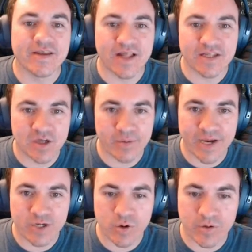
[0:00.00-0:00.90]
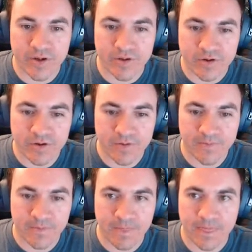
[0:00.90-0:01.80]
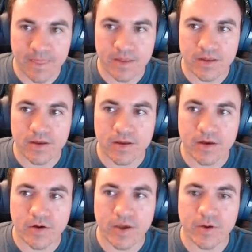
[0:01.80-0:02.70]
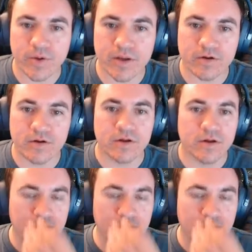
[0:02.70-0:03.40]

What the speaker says: now let's go back to our render. Okay, render.